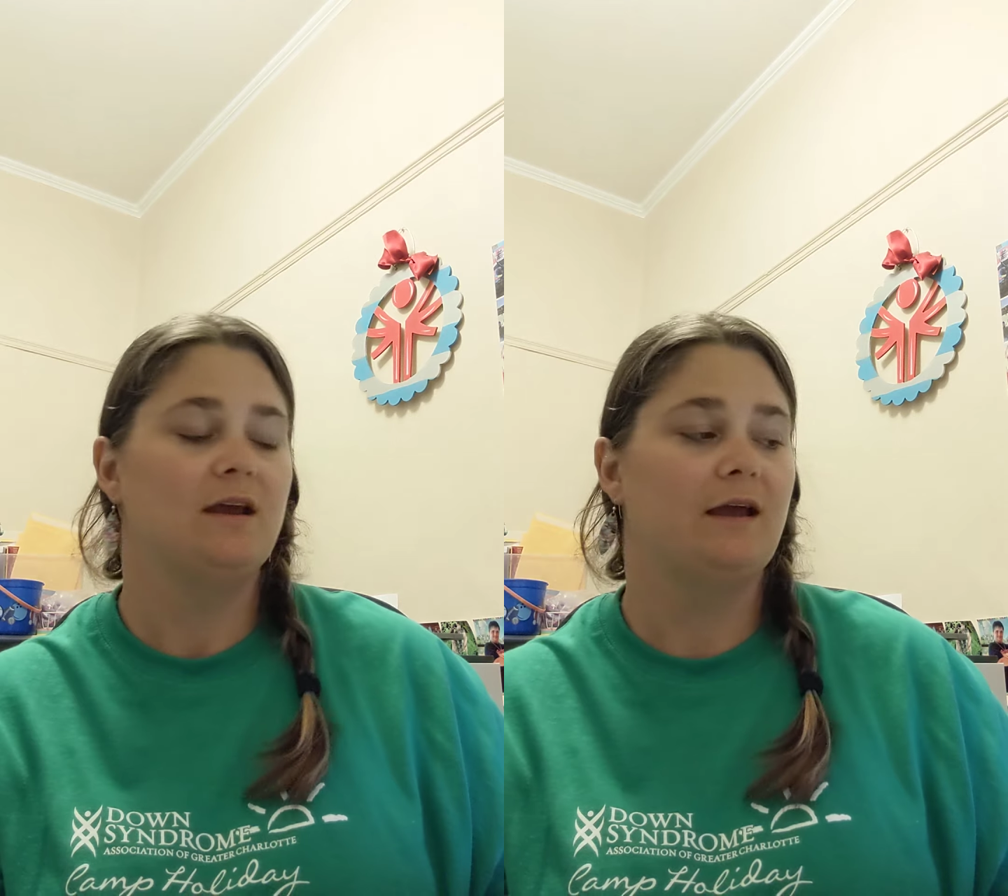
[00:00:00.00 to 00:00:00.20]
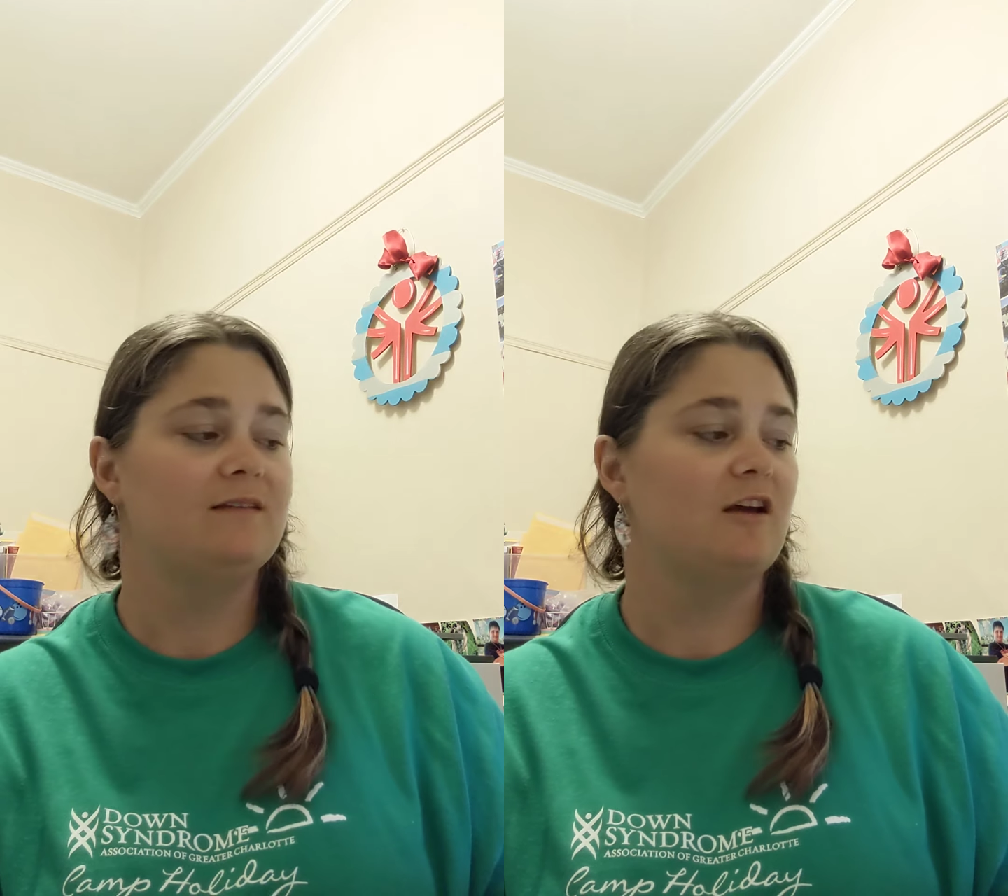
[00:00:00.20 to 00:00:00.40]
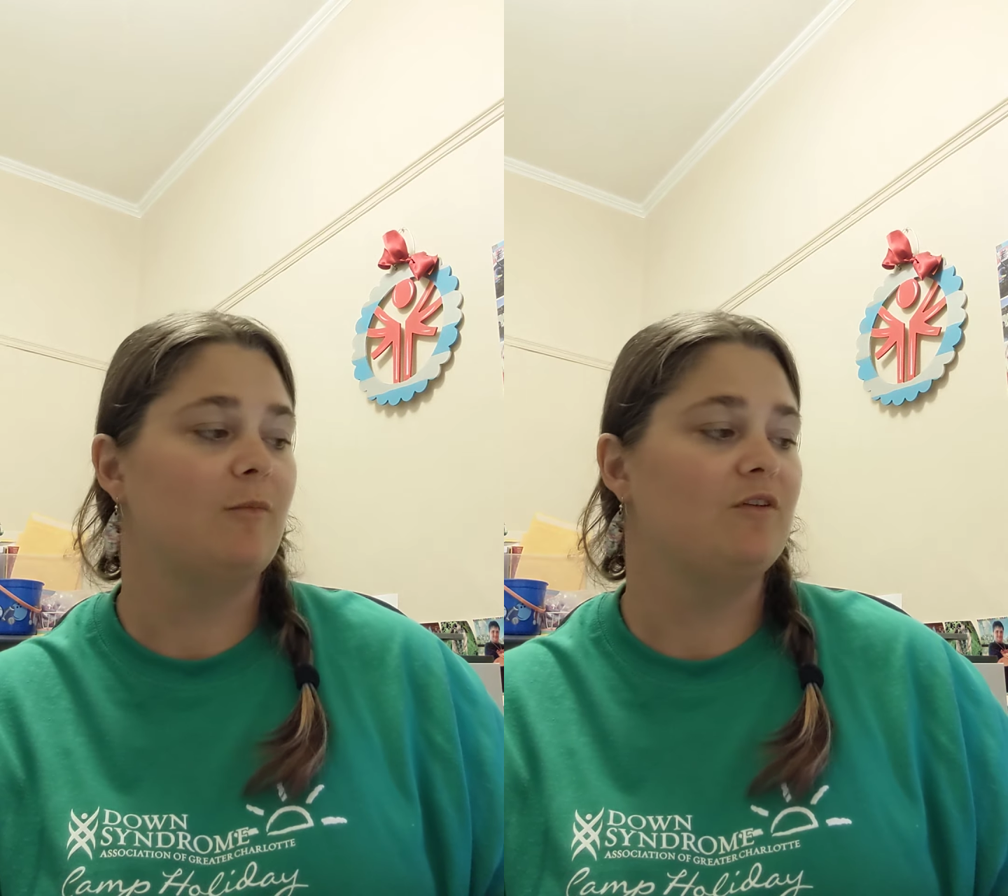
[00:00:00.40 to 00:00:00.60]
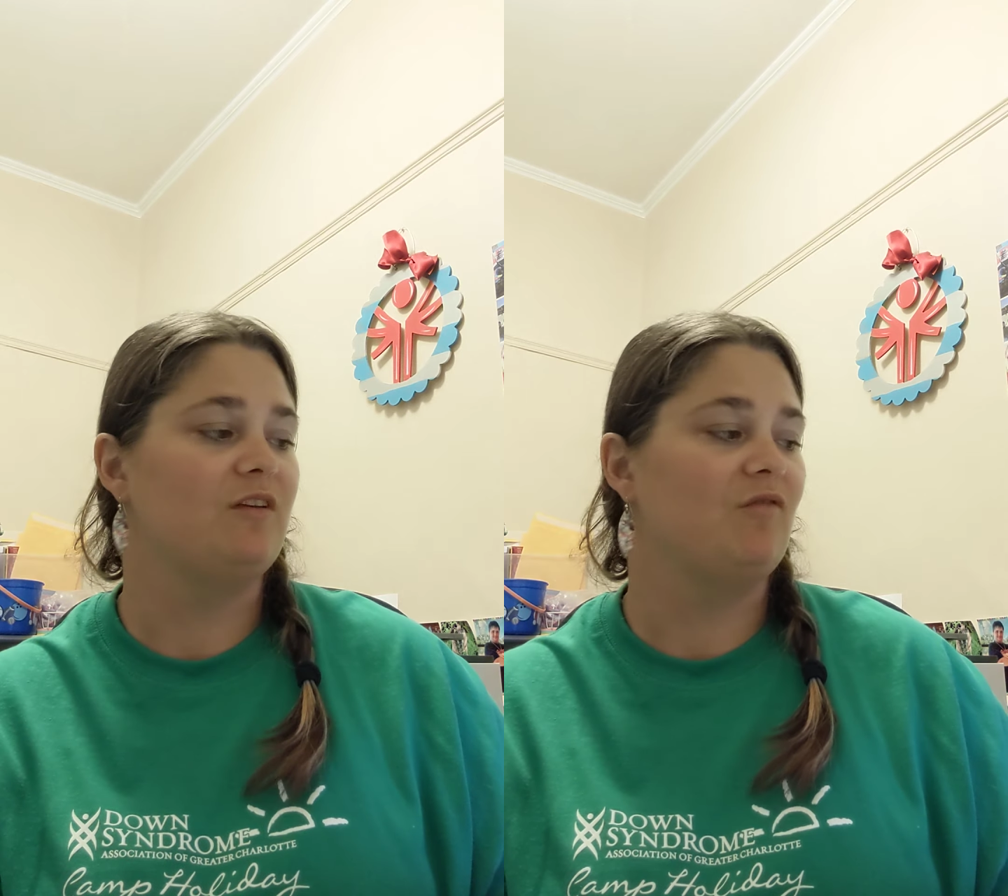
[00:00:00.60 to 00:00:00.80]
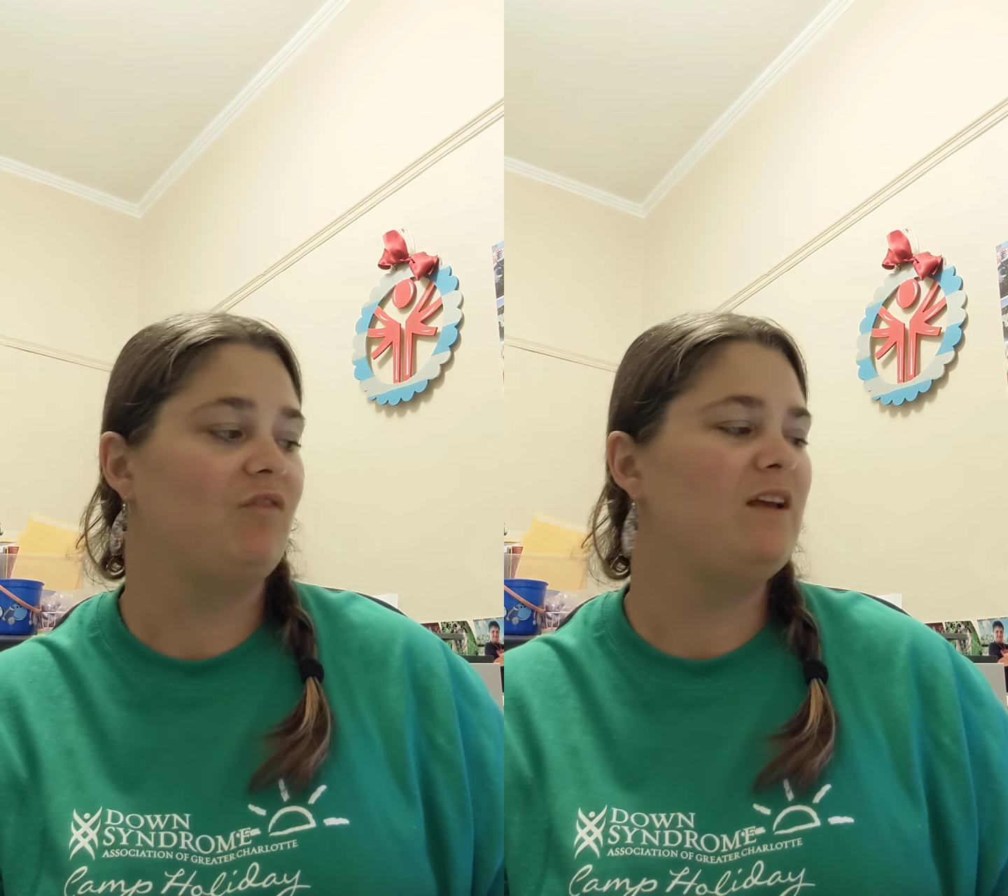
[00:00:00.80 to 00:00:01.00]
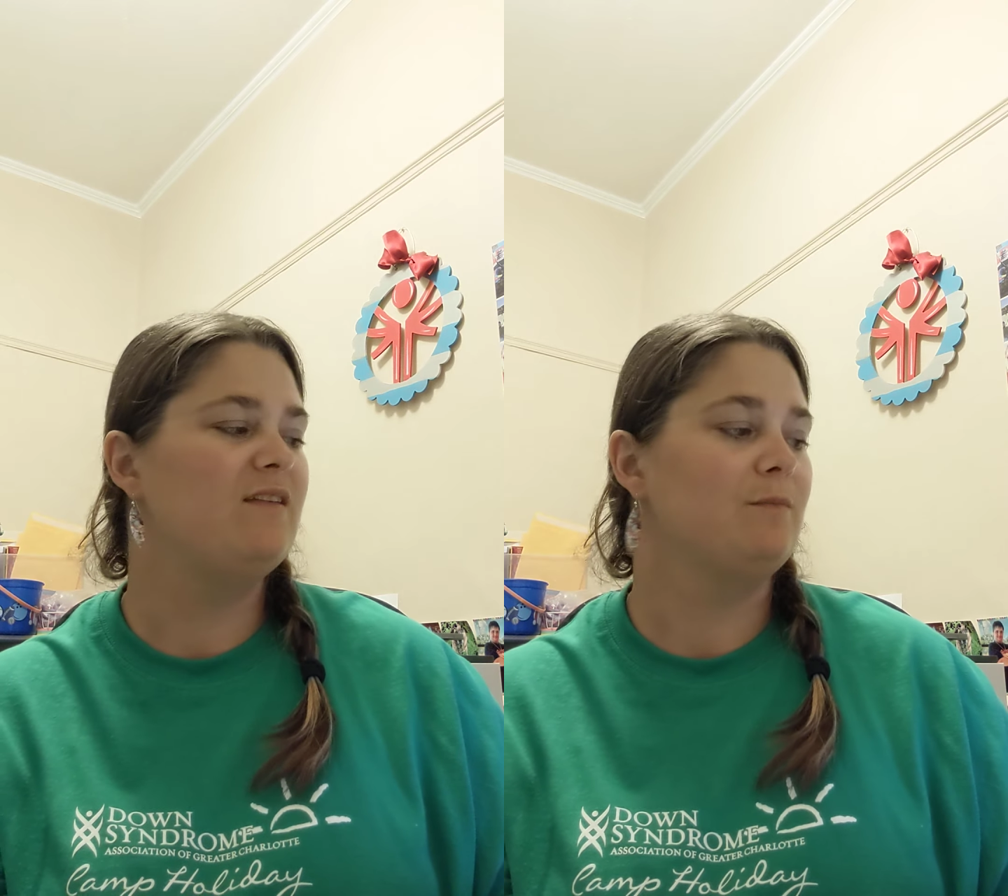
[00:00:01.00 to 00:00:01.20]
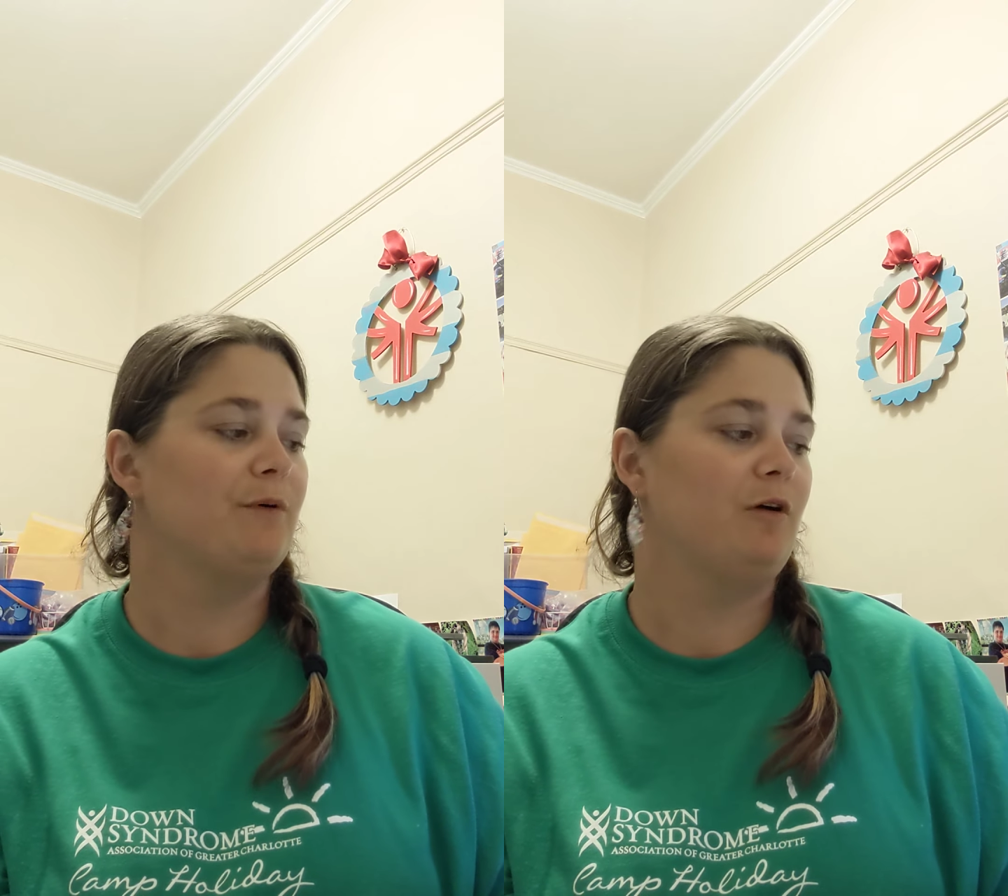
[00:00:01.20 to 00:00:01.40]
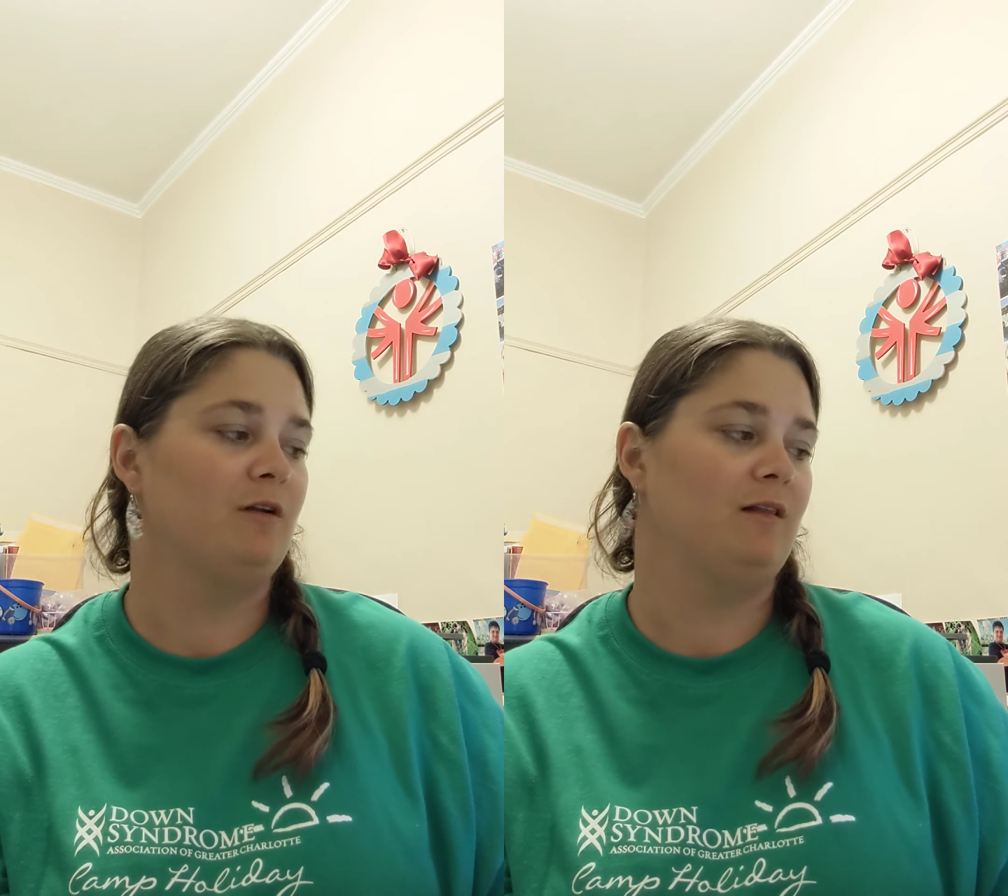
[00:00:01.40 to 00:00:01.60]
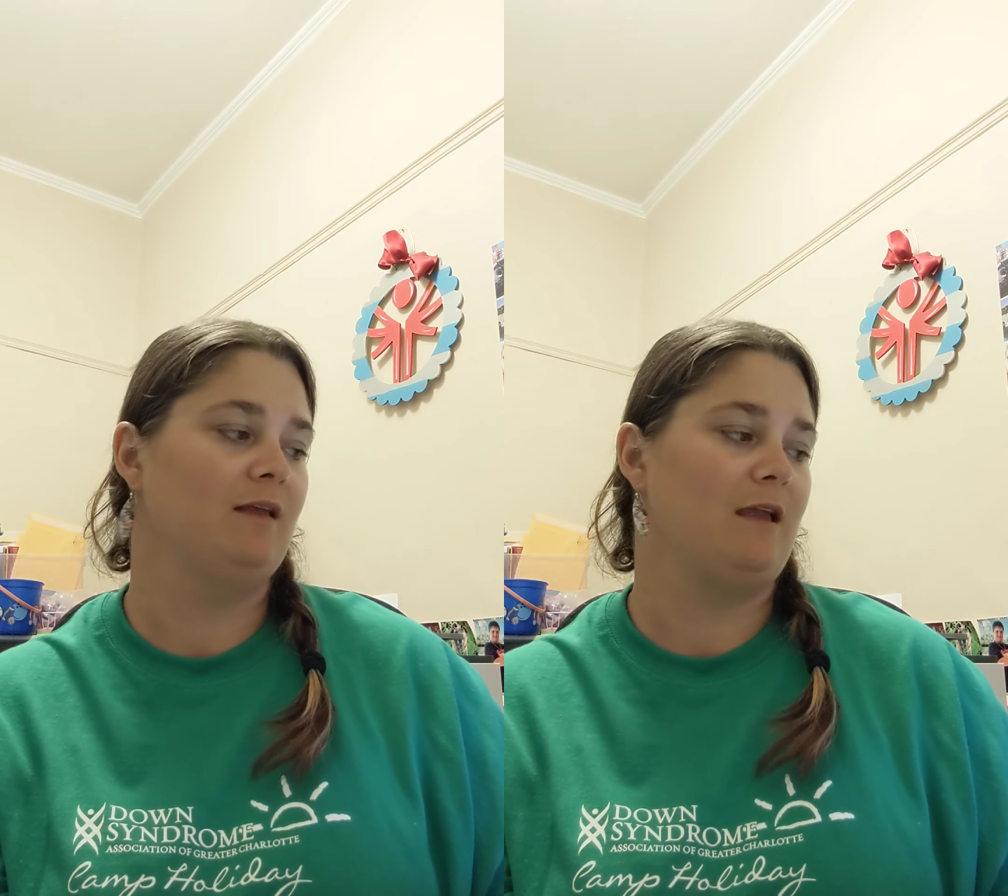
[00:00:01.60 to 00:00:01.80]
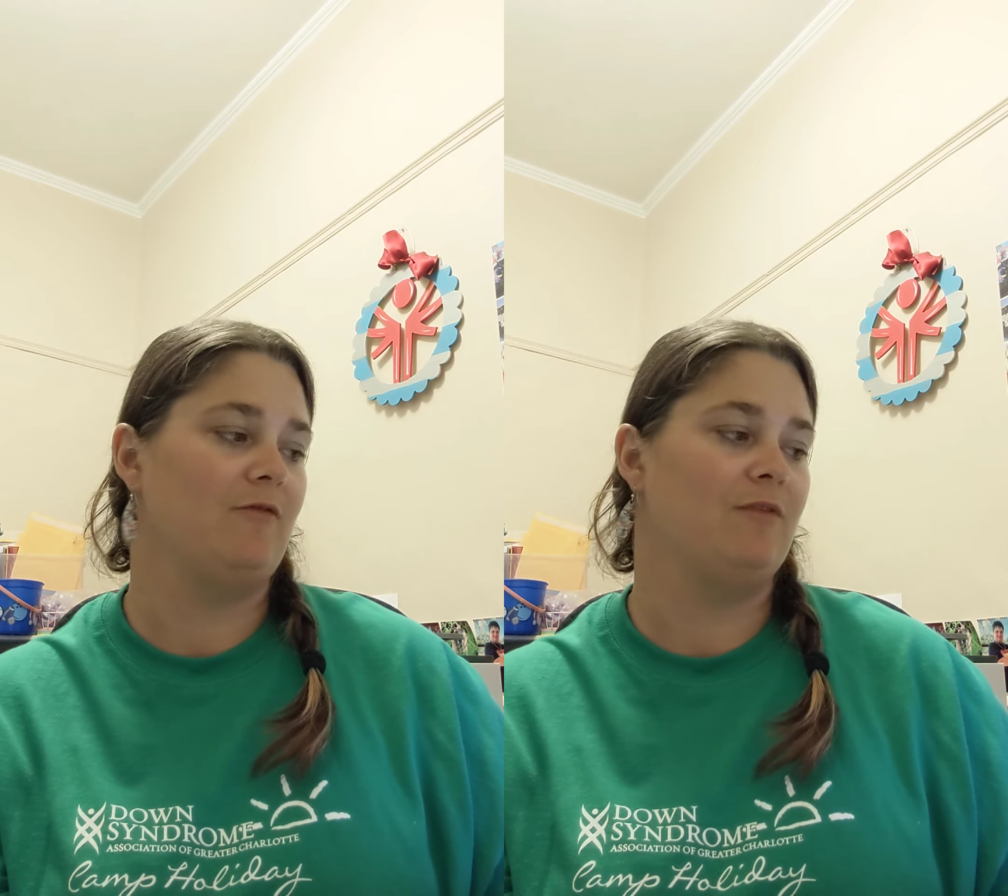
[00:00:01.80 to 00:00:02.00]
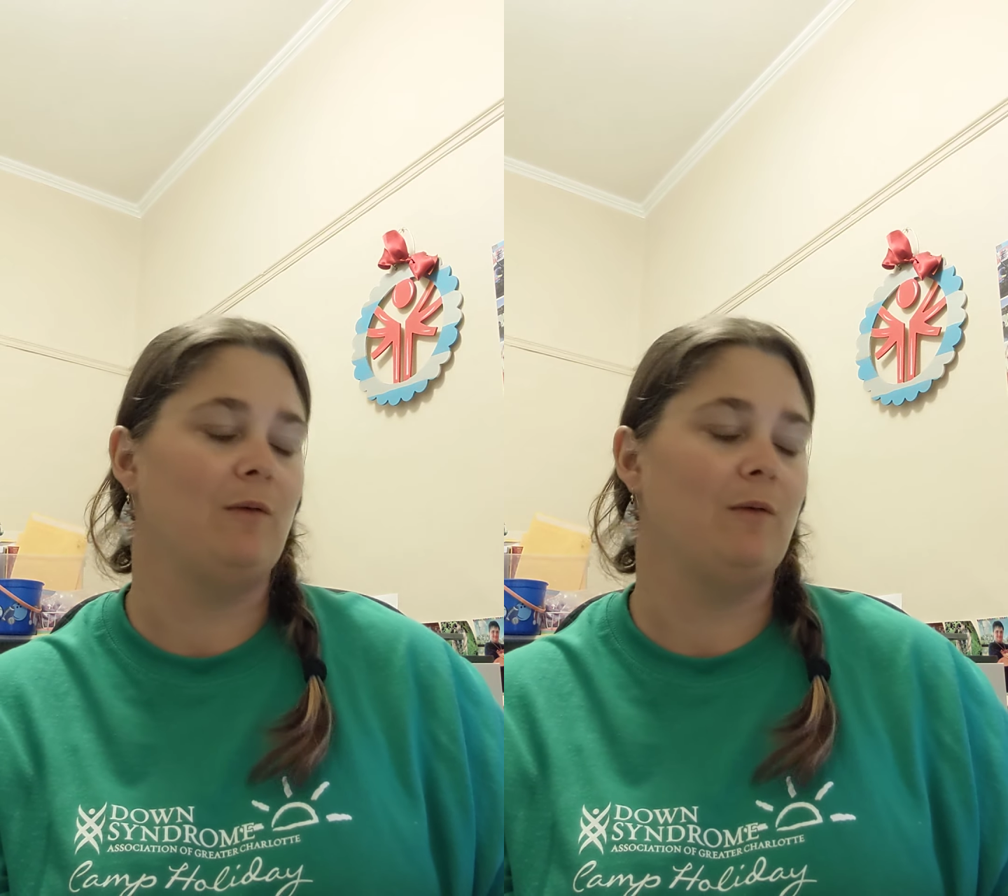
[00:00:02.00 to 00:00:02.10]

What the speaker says: It's almost invisible on a leaf